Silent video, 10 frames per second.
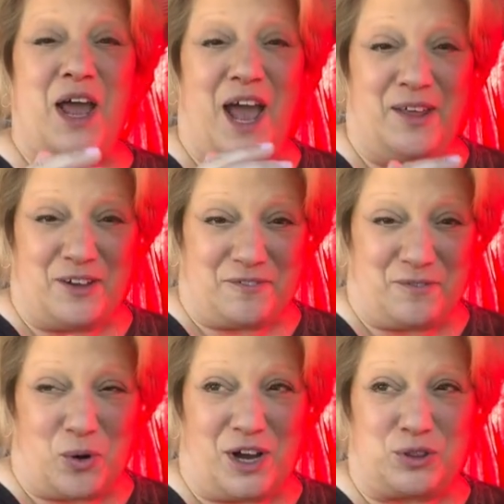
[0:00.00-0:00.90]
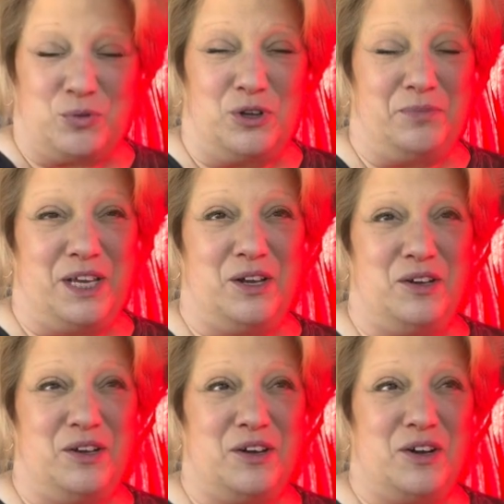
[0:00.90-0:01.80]
And the fourth will
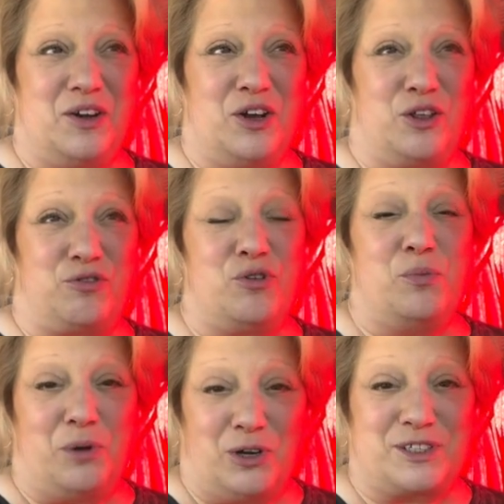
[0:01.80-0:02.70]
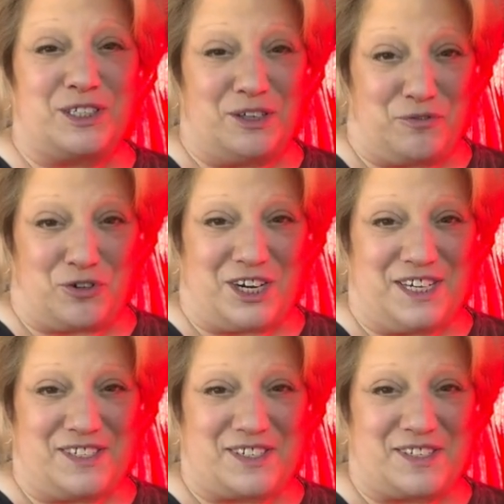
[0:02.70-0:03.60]
be through Bolt
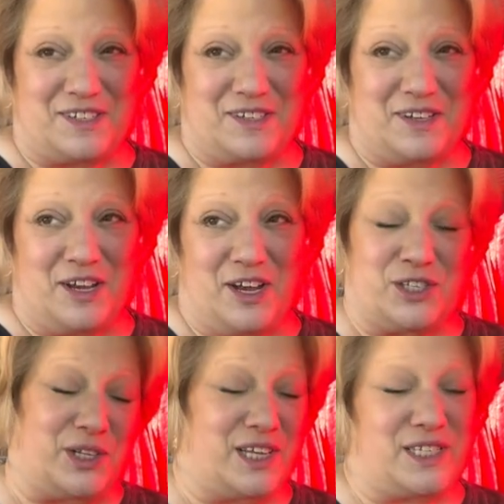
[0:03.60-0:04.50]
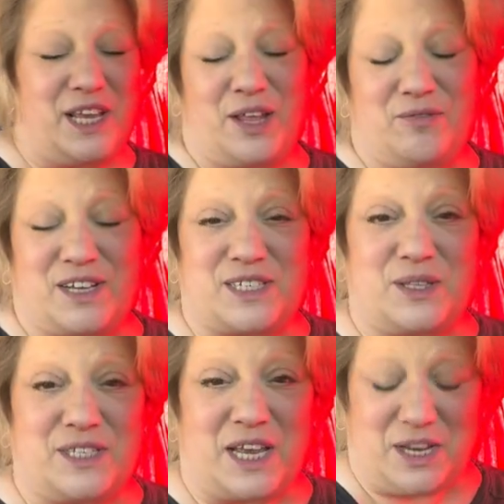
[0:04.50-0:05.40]
Deliveries. So let's see how the rest of
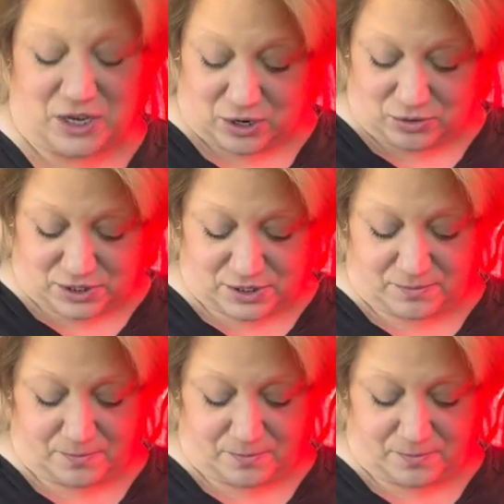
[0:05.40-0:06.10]
the day goes.